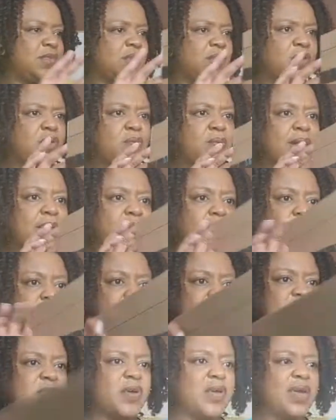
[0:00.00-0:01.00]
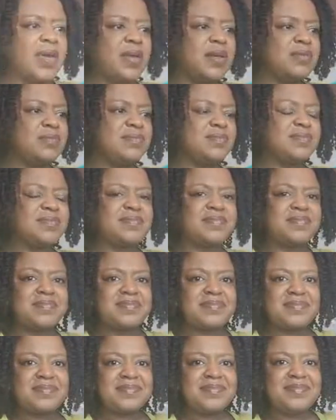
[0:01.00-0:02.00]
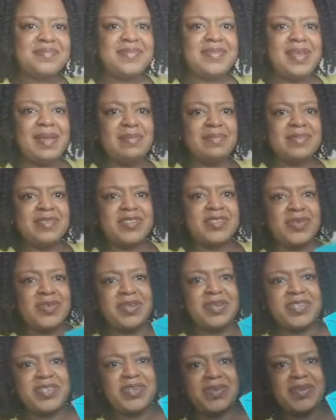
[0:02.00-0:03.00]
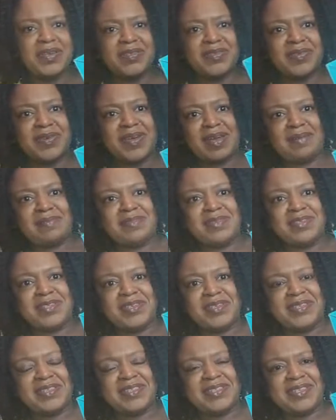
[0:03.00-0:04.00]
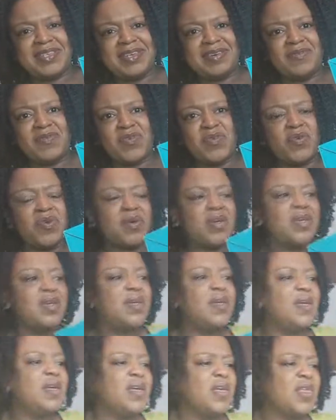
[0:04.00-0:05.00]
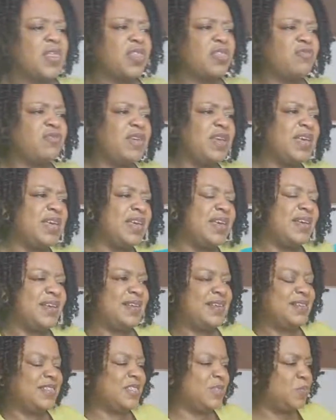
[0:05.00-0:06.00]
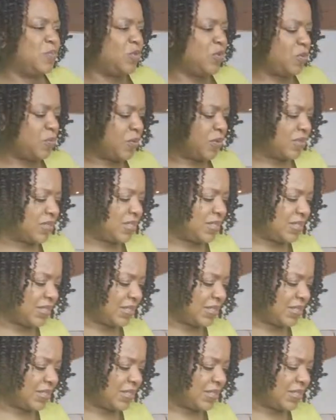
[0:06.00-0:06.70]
Oh wow. Okay. I'm just gonna show this on camera so you can see I've got three smaller boxes